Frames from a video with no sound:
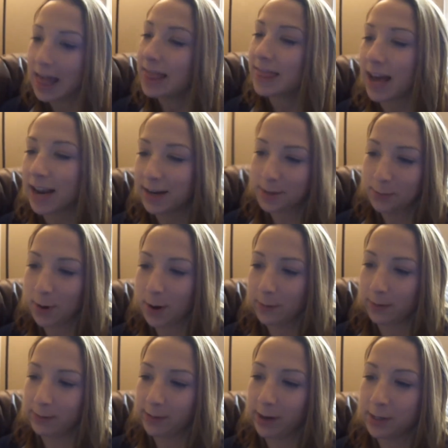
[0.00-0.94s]
that is what
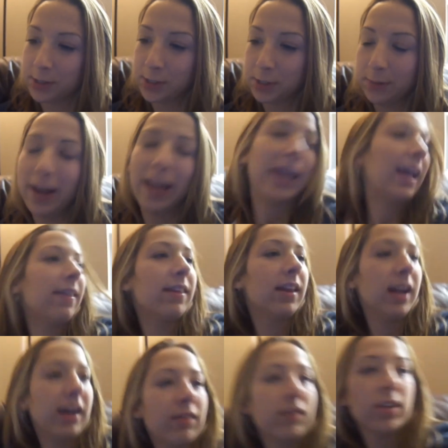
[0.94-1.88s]
we are doing. And
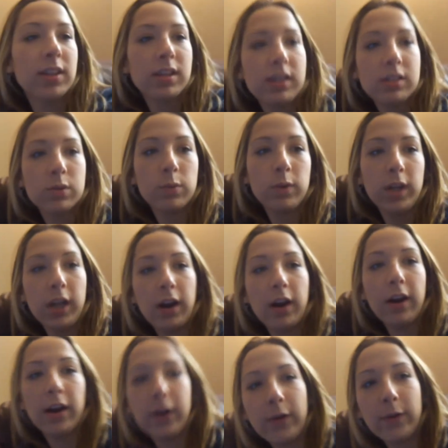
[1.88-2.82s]
then after this, we
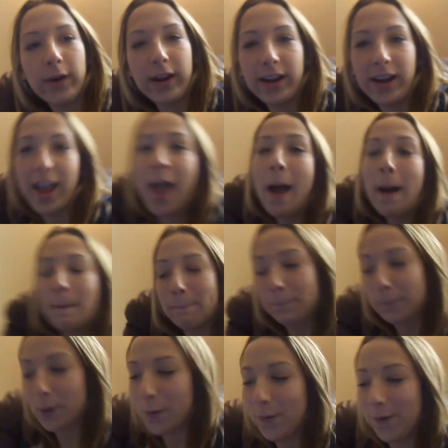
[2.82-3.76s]
are going
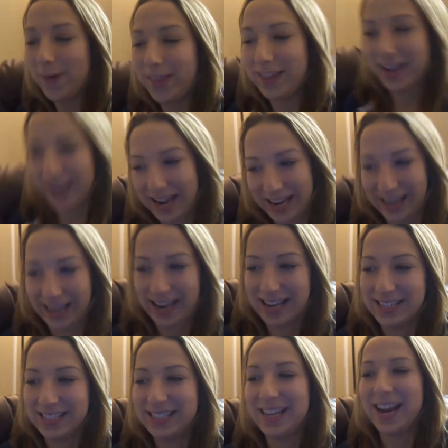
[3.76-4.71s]
bowling,
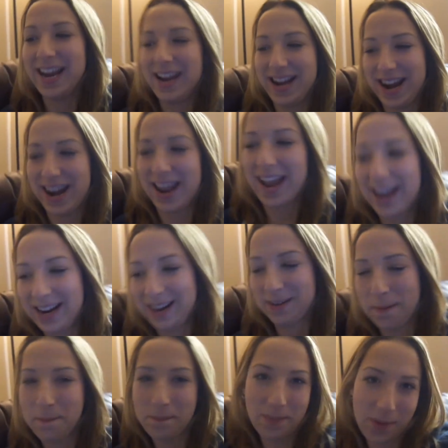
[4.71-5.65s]
a date
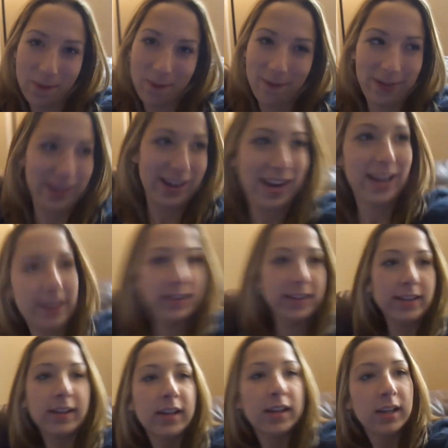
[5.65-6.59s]
night bowling.
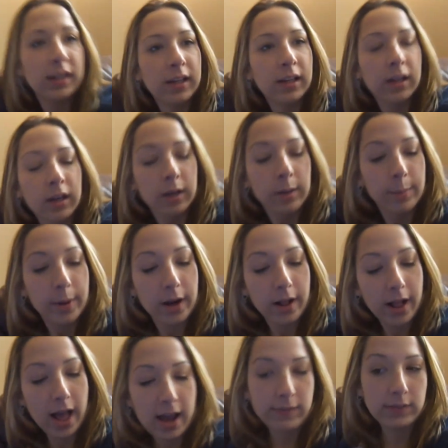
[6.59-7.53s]
But
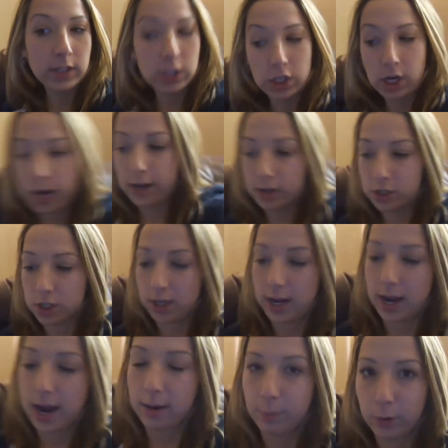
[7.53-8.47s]
I'll have to change and
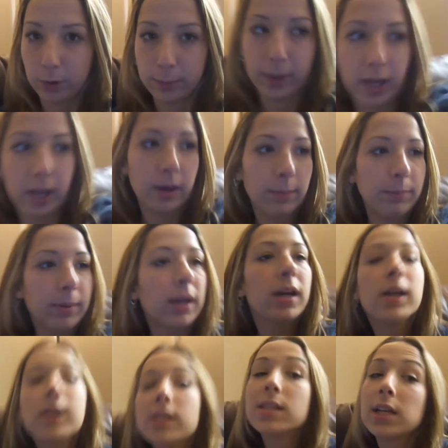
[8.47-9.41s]
add more makeup
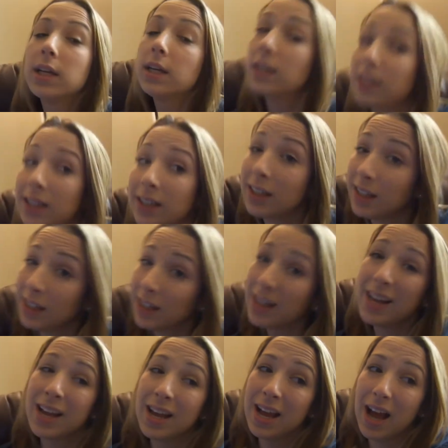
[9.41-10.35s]
because
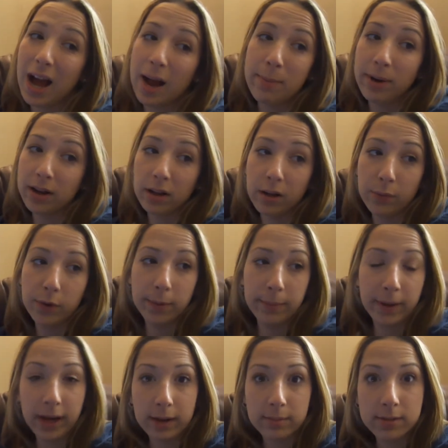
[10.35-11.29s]
I barely wore
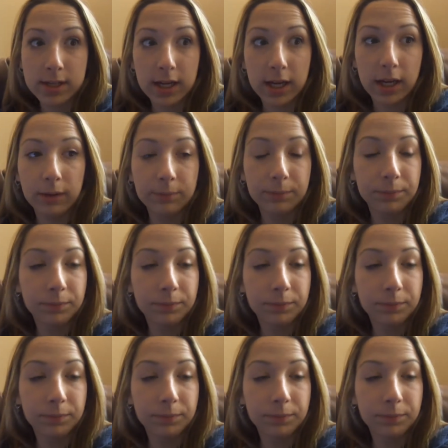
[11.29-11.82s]
makeup today.